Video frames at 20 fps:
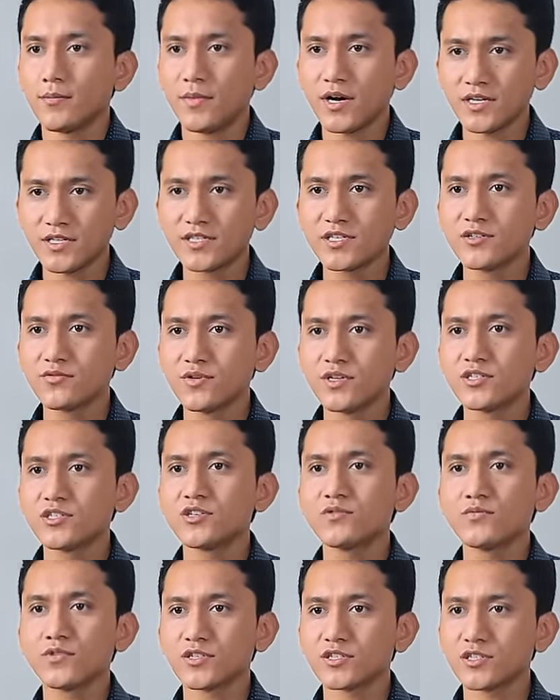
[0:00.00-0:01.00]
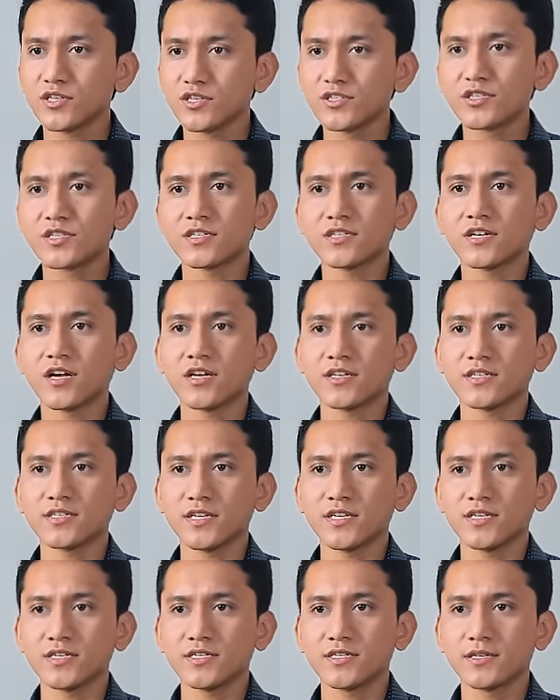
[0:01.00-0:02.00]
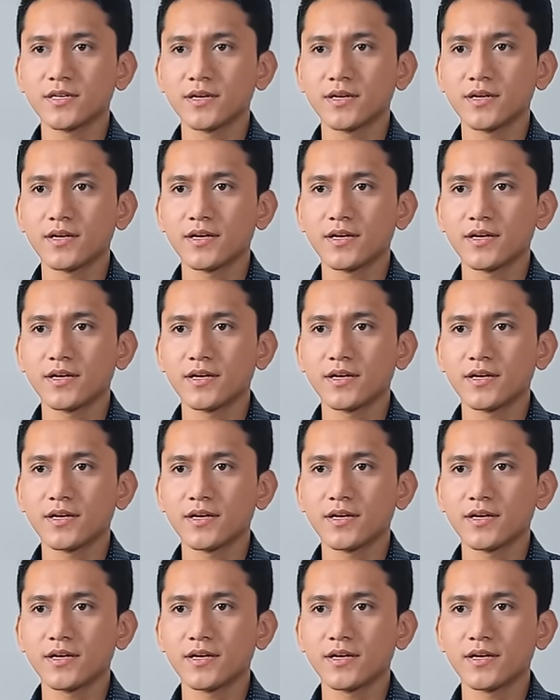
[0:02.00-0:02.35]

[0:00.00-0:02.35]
My situation was just as God says.